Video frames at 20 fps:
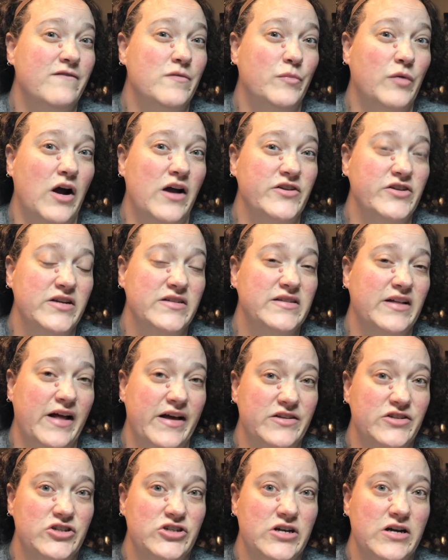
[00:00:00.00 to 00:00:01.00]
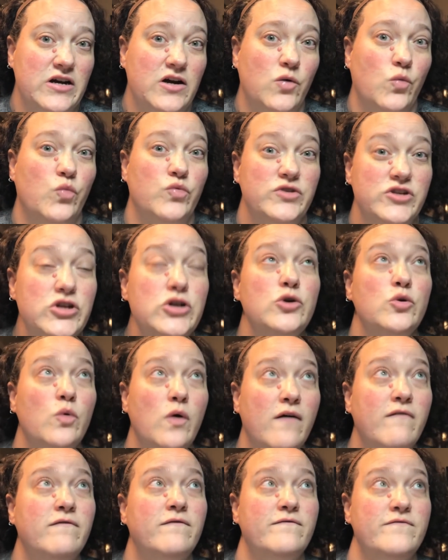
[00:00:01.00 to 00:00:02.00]
projects last year. 2
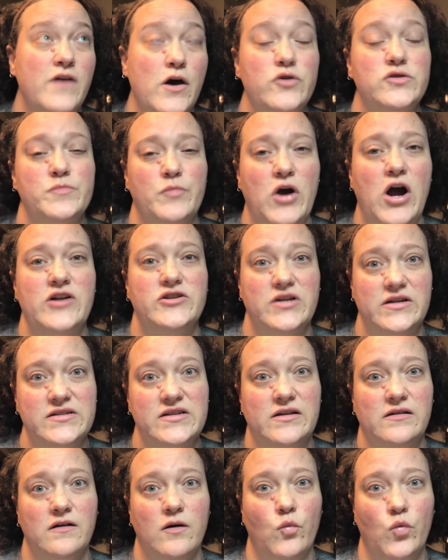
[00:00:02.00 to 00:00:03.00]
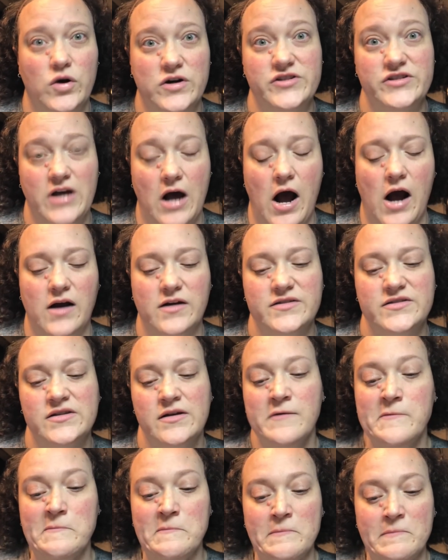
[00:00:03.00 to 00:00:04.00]
of those projects were socks.
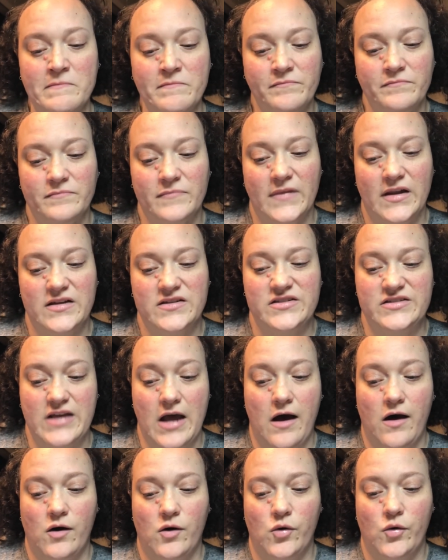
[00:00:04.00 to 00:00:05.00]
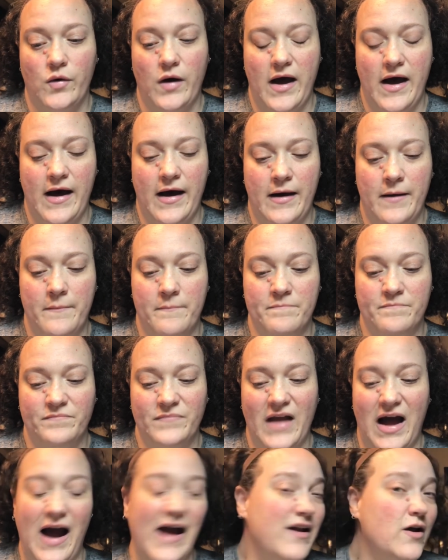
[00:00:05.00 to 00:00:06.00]
So,
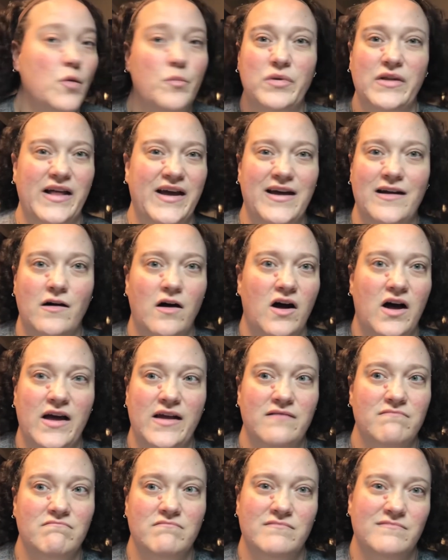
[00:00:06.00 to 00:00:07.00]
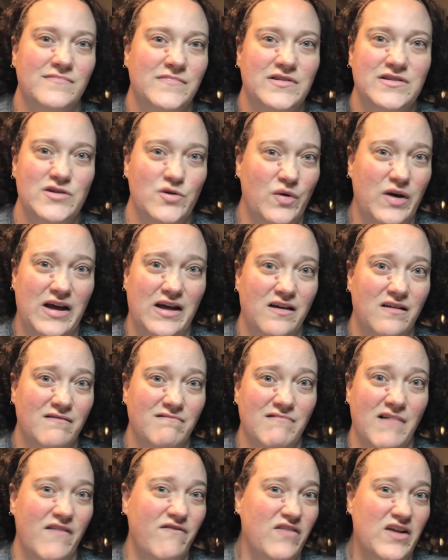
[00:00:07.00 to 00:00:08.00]
I don't plan on doing
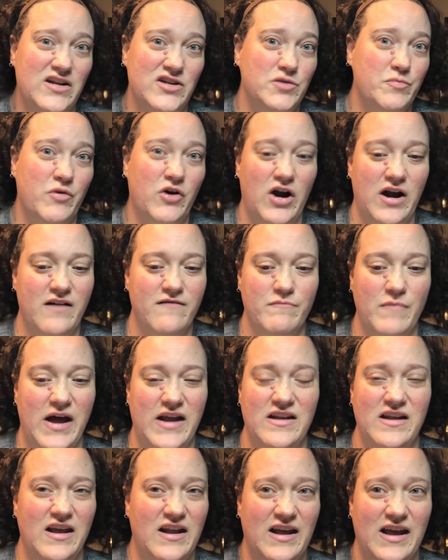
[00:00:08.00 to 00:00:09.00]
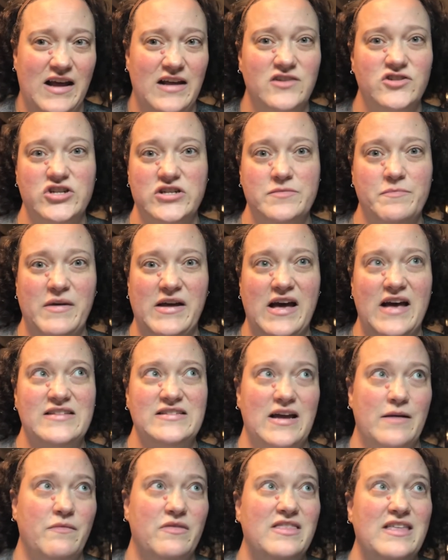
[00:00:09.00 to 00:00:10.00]
a finished parade of my knitting, just because I
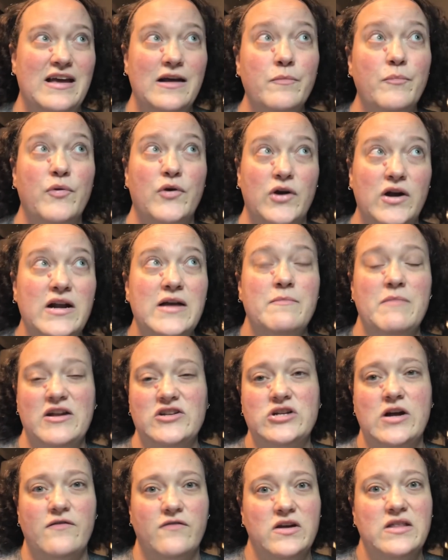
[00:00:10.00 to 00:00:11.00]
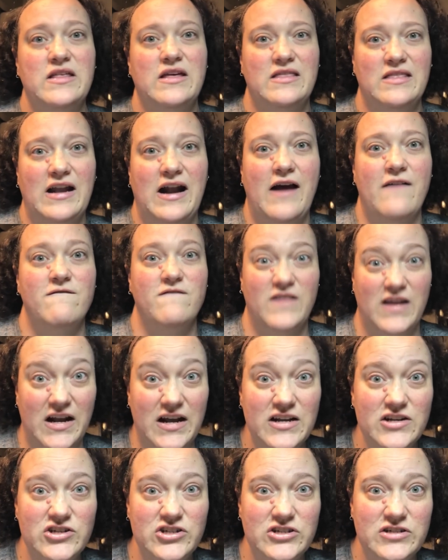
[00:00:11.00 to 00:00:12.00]
think pretty much everything that I
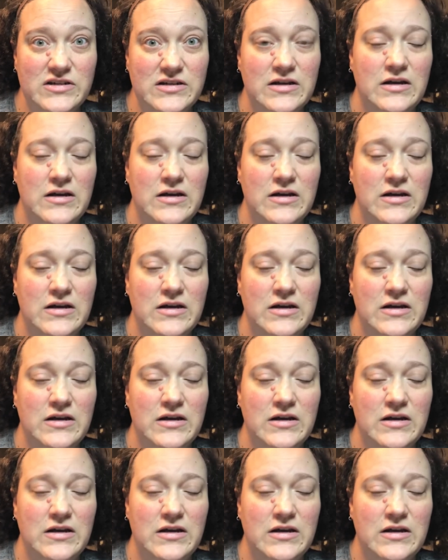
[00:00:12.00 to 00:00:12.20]
finished,